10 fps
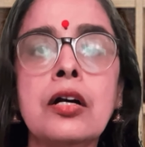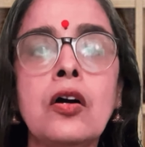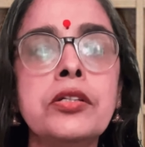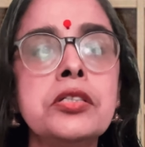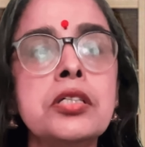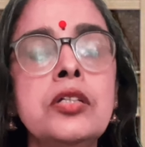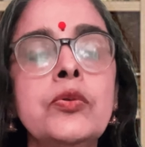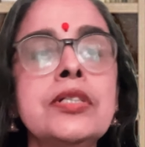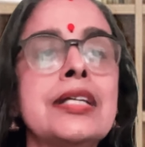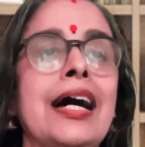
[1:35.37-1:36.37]

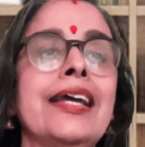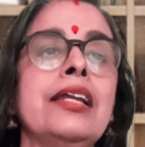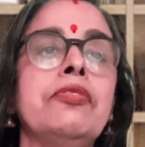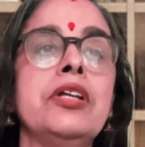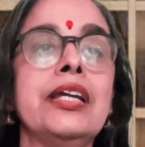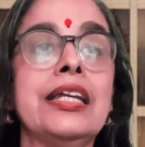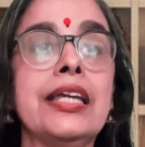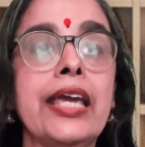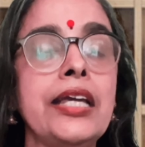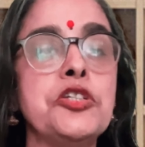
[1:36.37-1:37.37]
continuous high-level
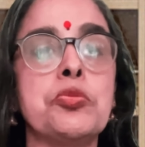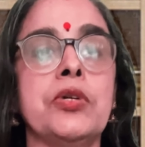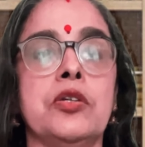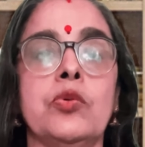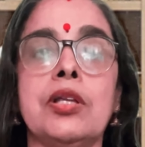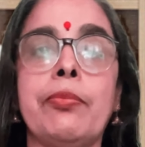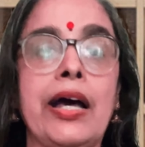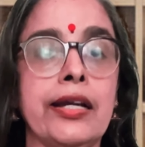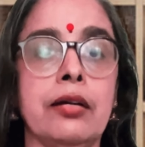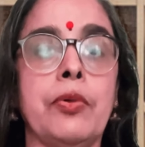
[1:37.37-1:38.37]
engagement with the
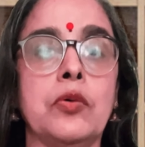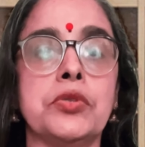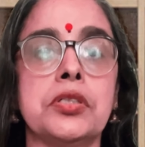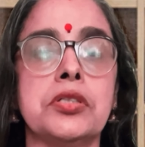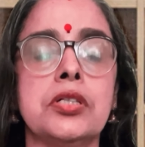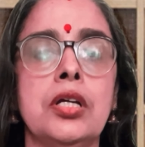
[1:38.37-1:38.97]
bank about it,